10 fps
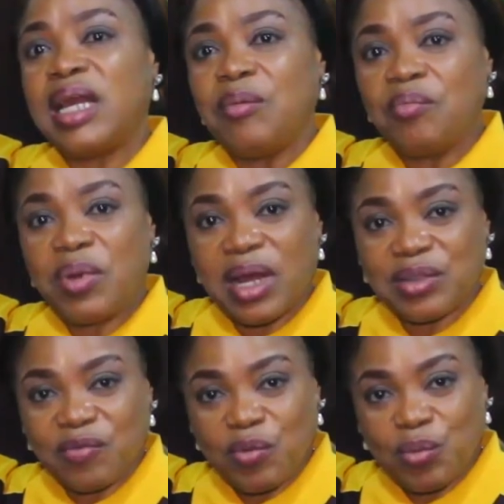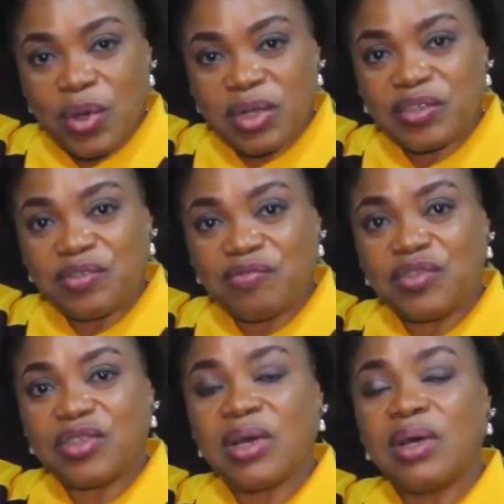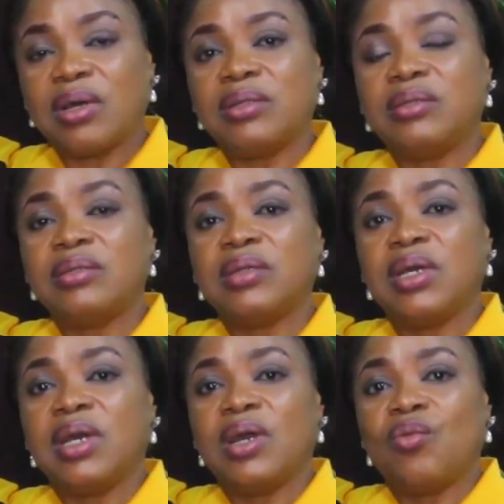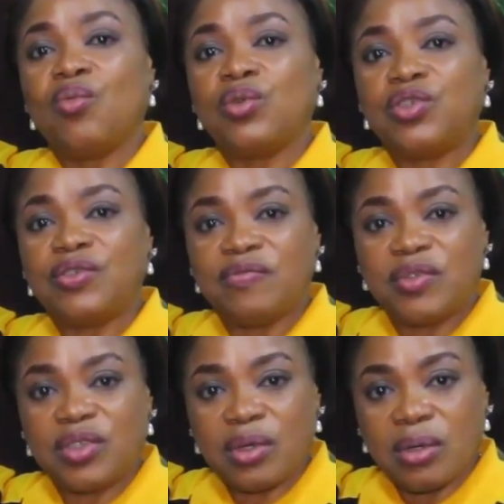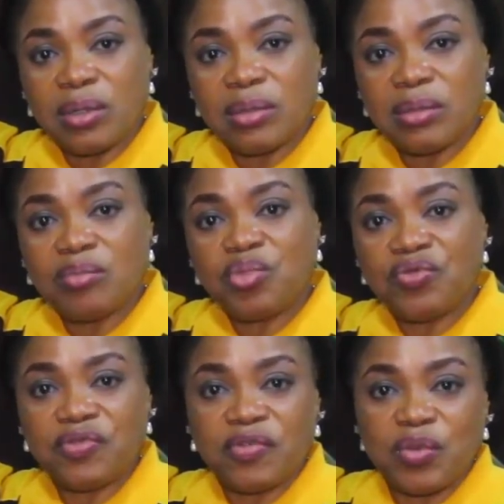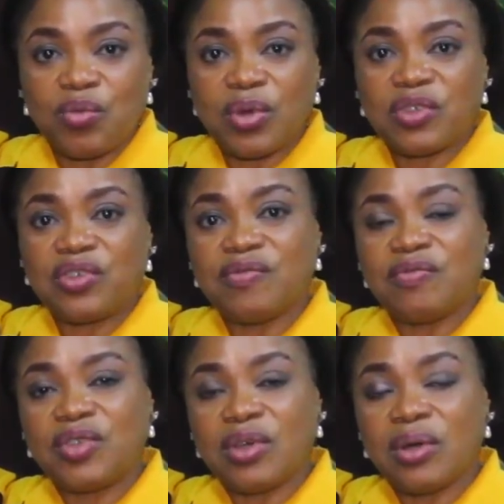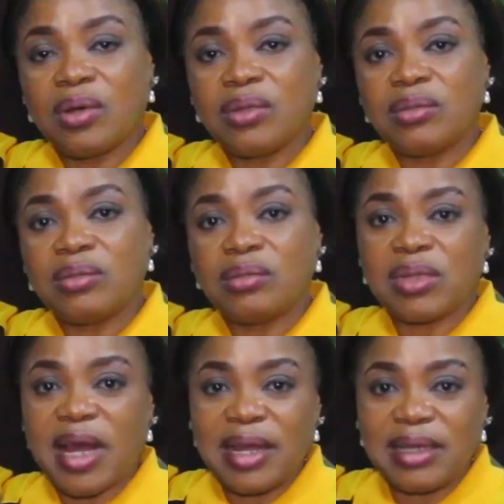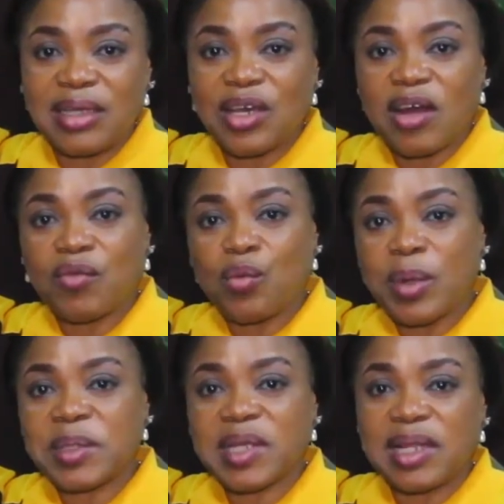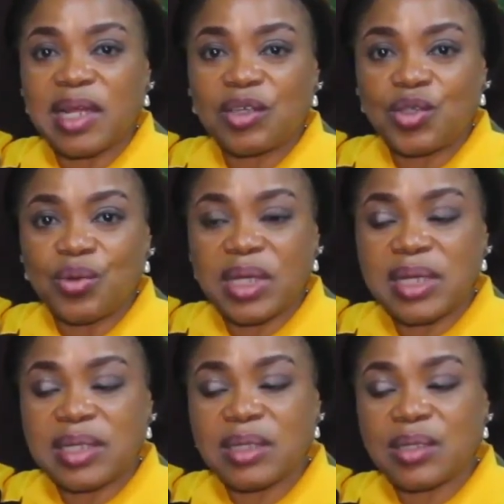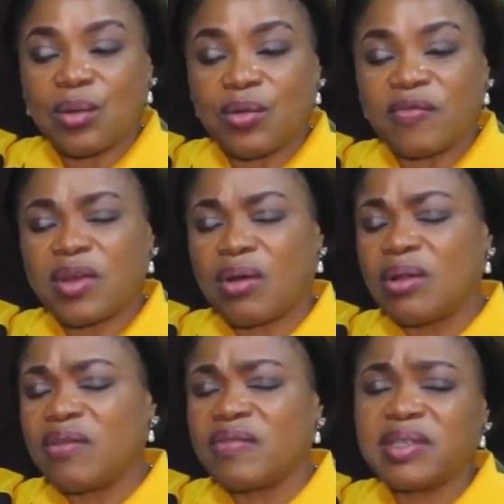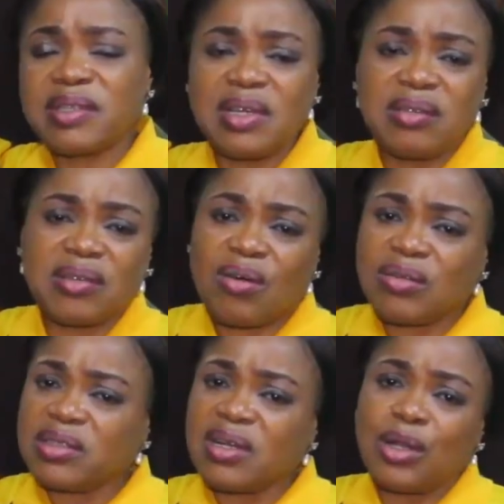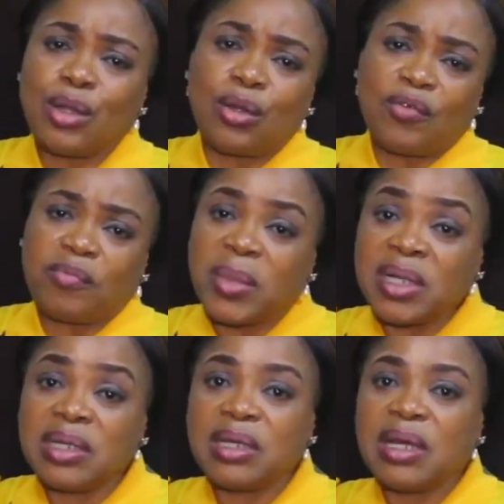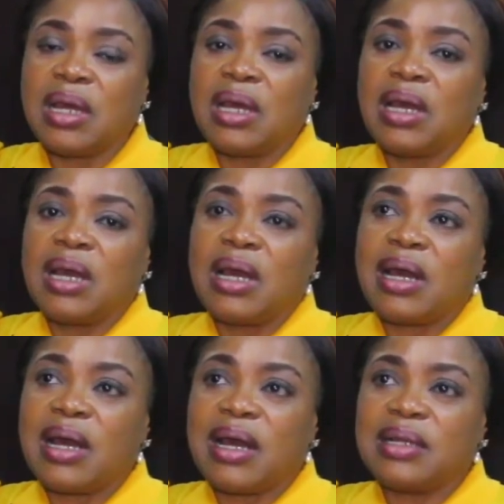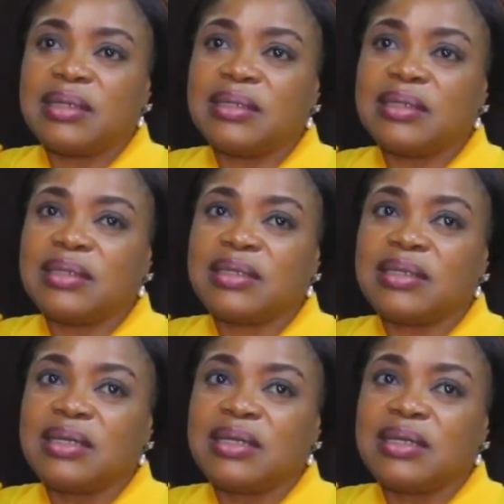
impact of the works you've done, what you've done, proof of the works you've done, i.e. you have a website that showcases all of these things cost a lot of money. And